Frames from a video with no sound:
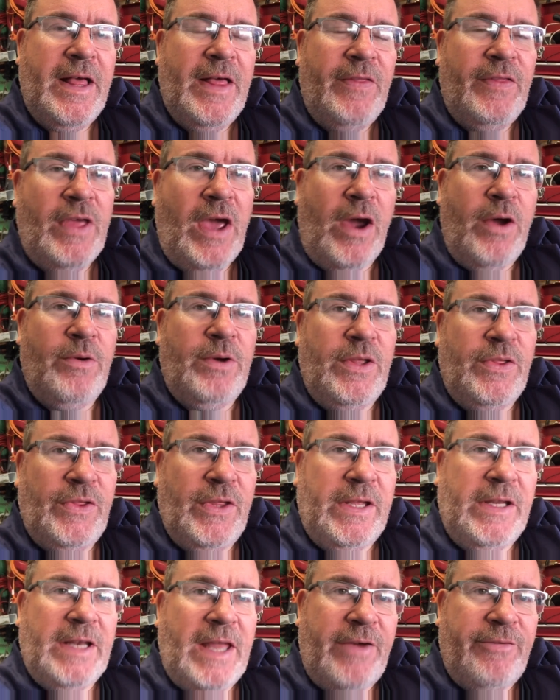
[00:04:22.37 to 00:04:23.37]
The only
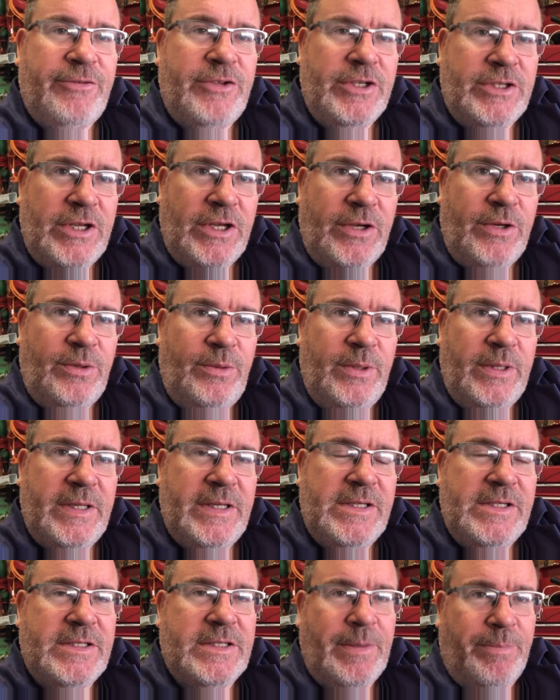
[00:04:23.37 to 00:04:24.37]
thing left to do
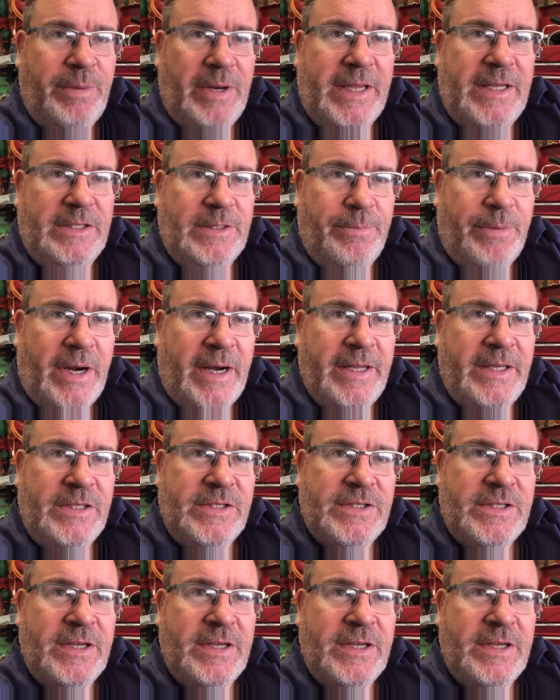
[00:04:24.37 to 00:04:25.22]
is to bleed the brakes.